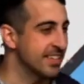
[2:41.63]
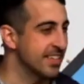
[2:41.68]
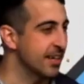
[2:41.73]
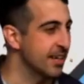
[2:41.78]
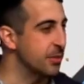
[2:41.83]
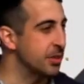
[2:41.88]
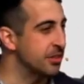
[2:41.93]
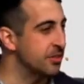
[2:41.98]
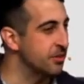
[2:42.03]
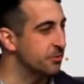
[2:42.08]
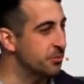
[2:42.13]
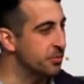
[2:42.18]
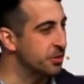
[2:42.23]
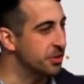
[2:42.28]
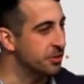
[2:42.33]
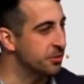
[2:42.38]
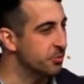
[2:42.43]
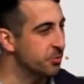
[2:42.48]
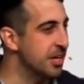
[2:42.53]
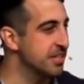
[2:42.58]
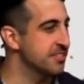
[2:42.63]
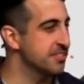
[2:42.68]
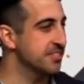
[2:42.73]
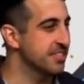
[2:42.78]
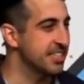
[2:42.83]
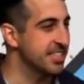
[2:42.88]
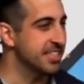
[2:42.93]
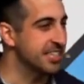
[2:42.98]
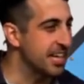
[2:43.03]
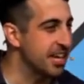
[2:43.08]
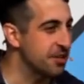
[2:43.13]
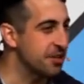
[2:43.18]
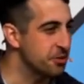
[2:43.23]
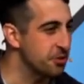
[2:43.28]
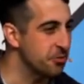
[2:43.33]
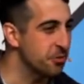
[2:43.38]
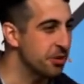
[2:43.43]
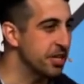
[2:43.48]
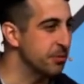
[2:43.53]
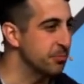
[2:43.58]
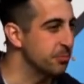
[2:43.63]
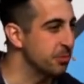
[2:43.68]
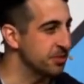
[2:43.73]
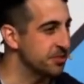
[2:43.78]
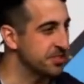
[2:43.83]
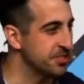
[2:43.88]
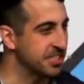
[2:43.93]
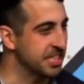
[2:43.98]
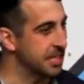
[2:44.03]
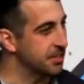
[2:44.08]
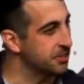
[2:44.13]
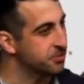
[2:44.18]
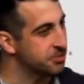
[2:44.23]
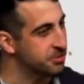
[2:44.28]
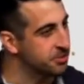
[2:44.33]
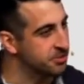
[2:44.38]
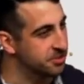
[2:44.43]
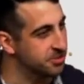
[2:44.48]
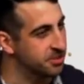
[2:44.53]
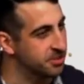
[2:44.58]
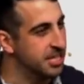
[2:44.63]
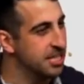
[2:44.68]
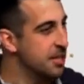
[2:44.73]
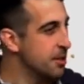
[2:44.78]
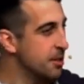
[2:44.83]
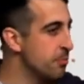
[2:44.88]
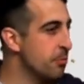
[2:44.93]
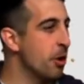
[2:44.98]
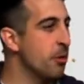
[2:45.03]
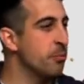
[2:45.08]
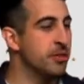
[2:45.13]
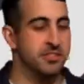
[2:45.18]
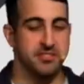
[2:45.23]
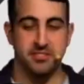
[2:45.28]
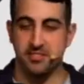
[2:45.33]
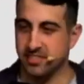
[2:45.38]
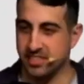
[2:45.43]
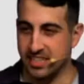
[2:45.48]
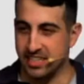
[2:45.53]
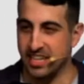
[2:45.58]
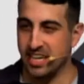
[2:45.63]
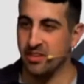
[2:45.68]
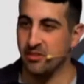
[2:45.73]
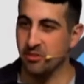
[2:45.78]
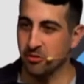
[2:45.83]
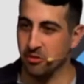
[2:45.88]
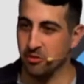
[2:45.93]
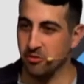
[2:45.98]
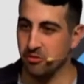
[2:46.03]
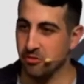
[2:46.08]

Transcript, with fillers: I mean, we wrestling together, reading books together, just moments together, the,